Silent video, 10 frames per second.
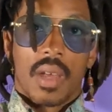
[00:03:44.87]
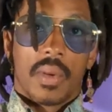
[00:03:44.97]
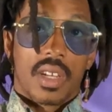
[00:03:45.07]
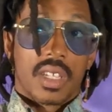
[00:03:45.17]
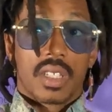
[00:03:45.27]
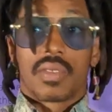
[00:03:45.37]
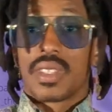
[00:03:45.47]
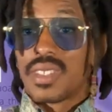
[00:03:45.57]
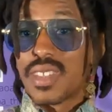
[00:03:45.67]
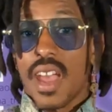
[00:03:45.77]
Because if
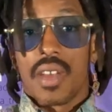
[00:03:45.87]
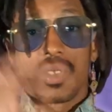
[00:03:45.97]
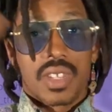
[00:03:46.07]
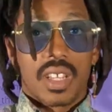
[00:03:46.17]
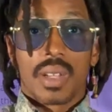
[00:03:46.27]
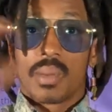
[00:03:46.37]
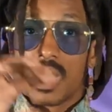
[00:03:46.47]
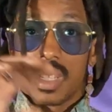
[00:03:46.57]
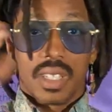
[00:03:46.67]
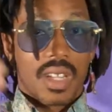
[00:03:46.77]
the sound setup
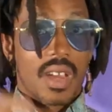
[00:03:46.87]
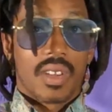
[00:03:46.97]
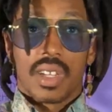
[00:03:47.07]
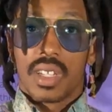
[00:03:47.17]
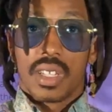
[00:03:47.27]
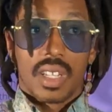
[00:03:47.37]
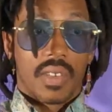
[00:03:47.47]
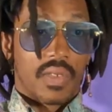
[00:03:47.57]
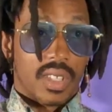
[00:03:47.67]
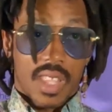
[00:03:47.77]
doesn't sound good,
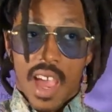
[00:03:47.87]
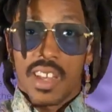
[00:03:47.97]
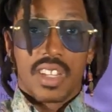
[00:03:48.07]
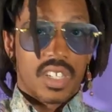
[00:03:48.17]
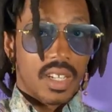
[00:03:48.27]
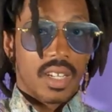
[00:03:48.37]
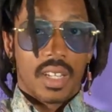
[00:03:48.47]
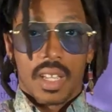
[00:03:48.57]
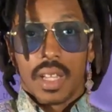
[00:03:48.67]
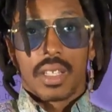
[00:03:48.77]
if that is shitty,